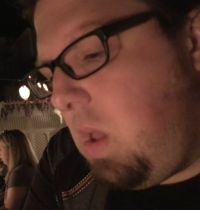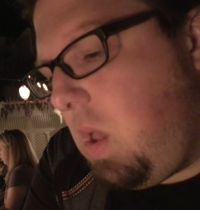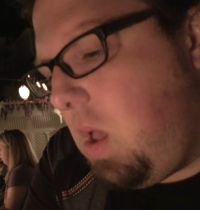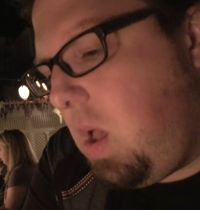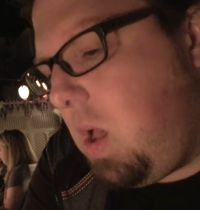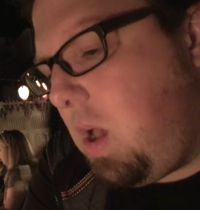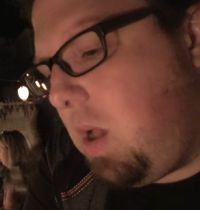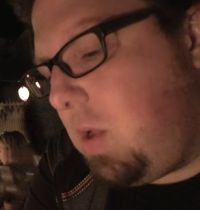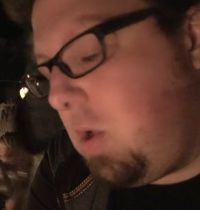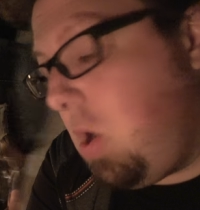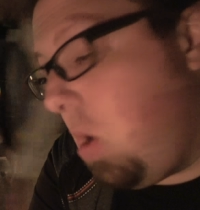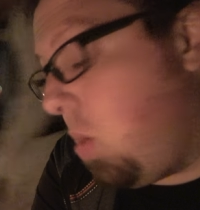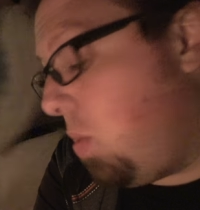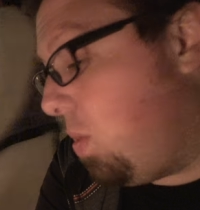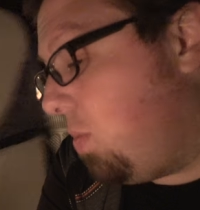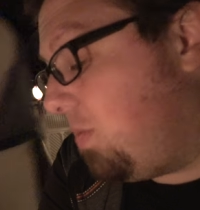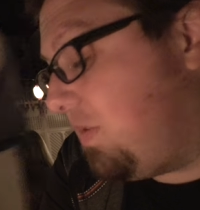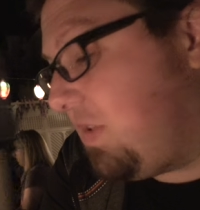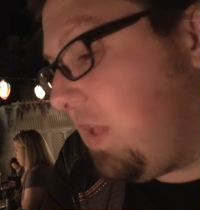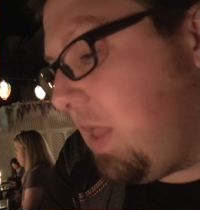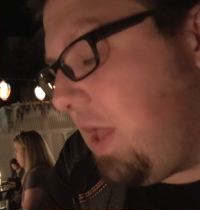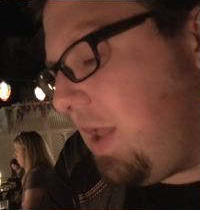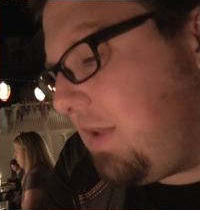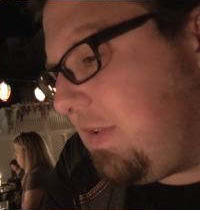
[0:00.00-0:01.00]
no, it
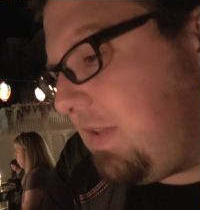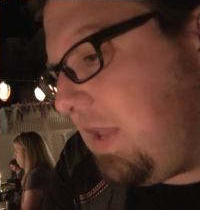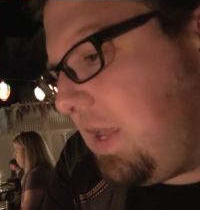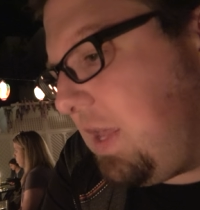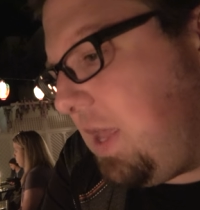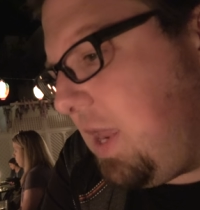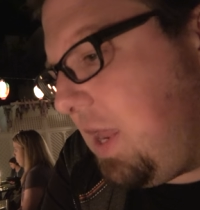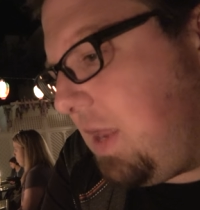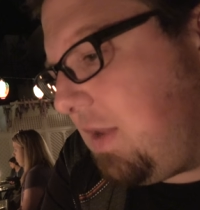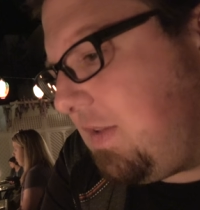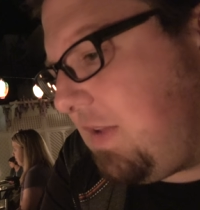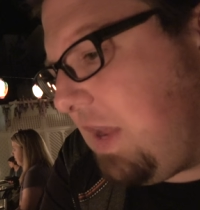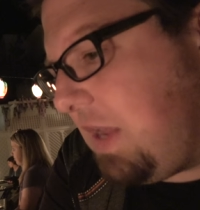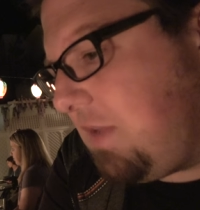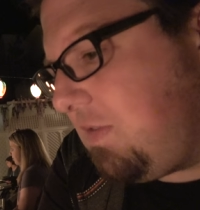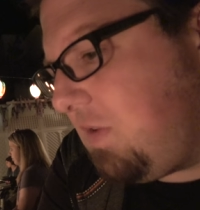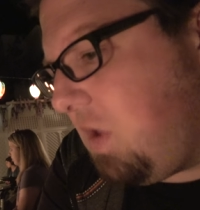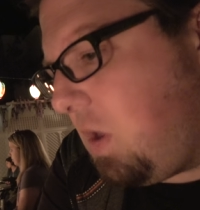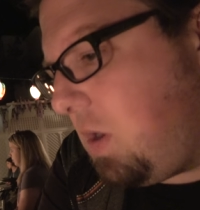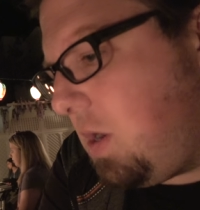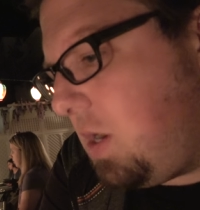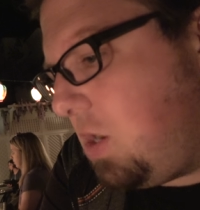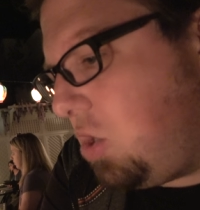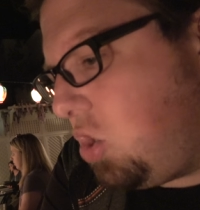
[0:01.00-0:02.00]
was the last thing he had his hands
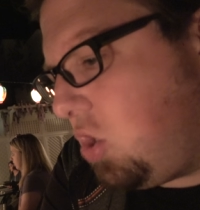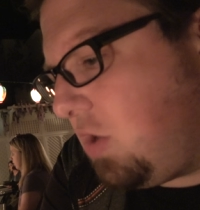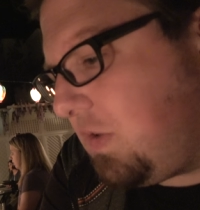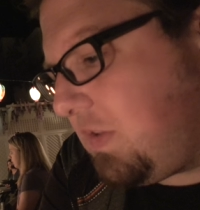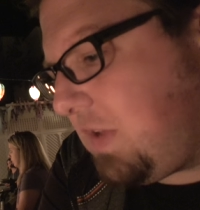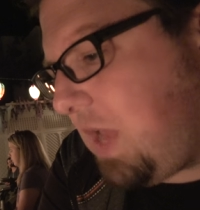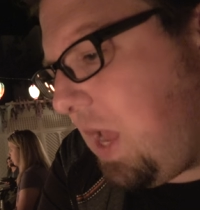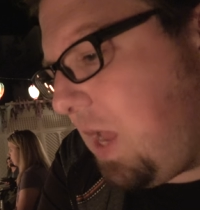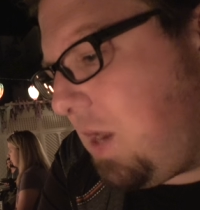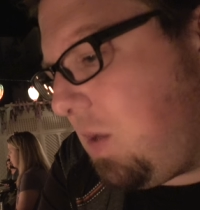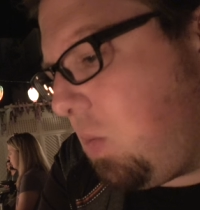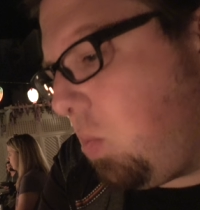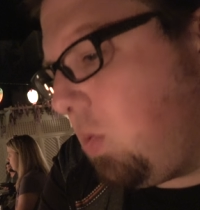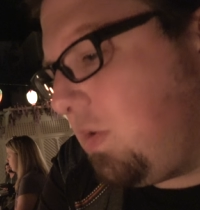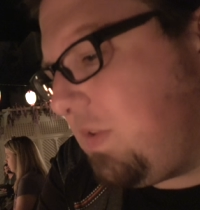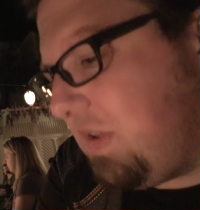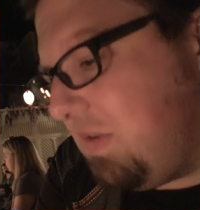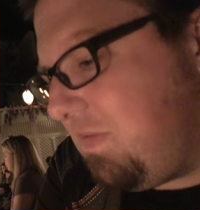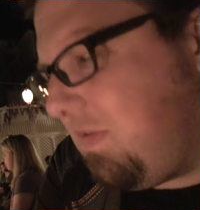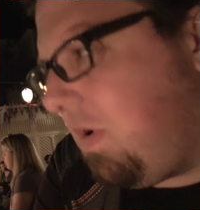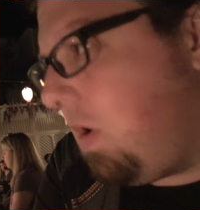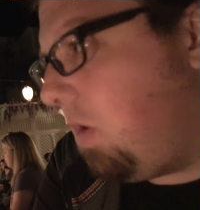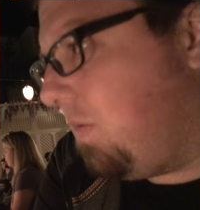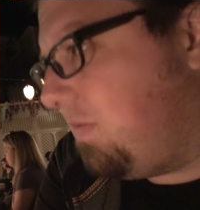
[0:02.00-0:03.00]
on and just kind of was
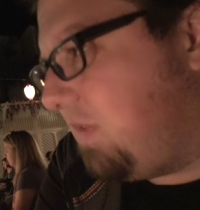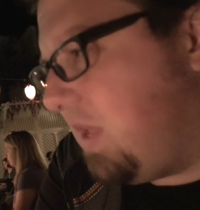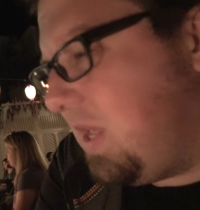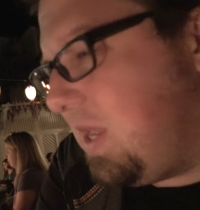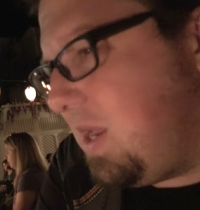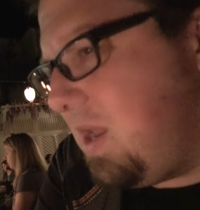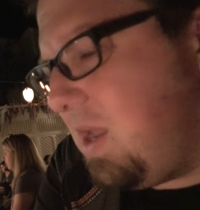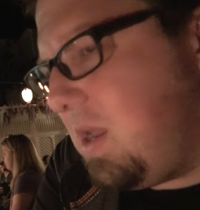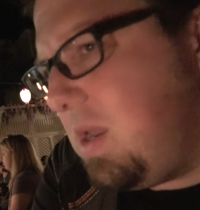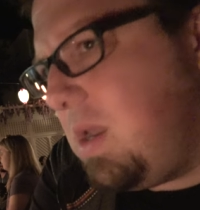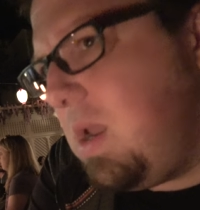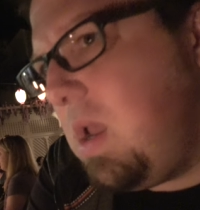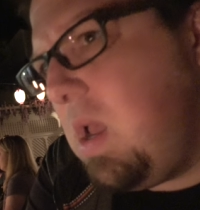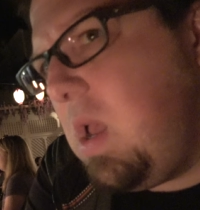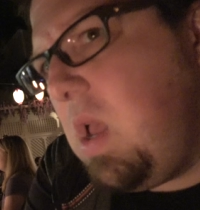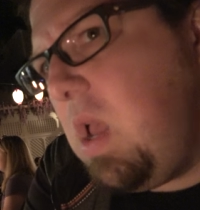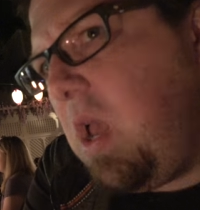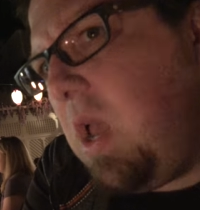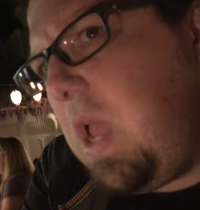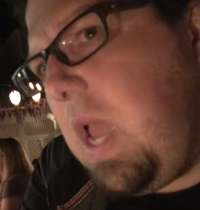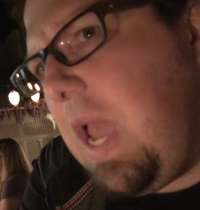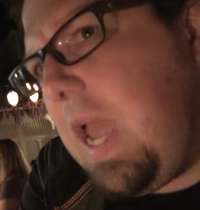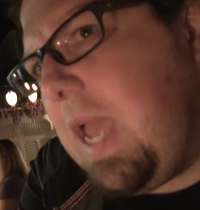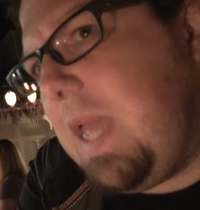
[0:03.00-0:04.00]
involved in,
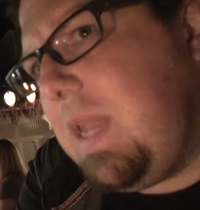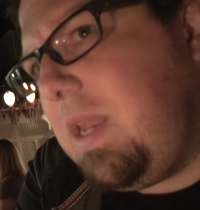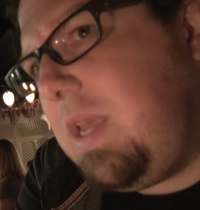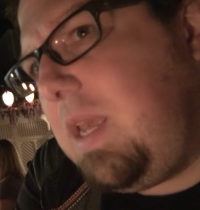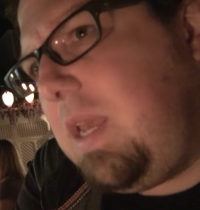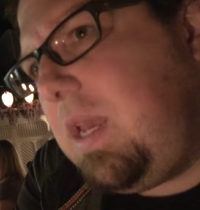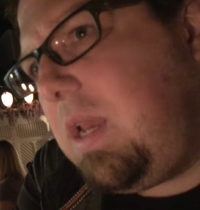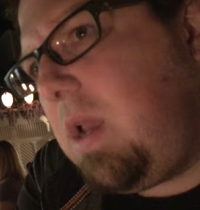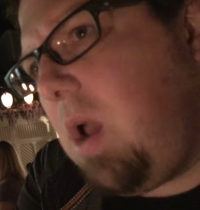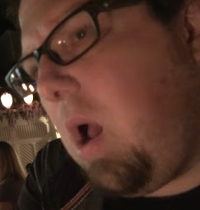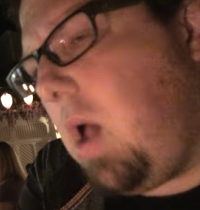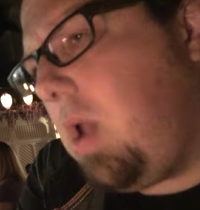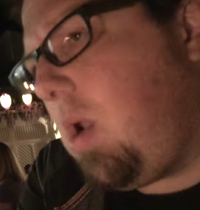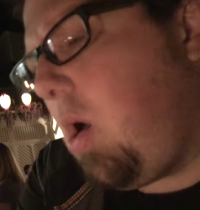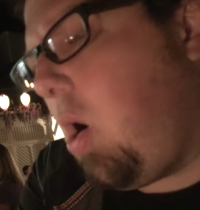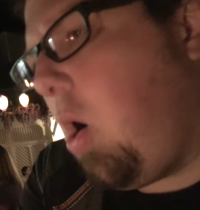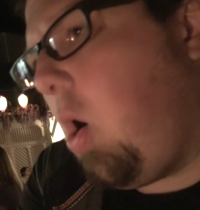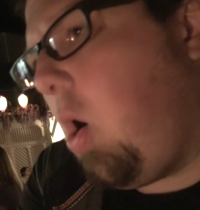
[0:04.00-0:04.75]
and he got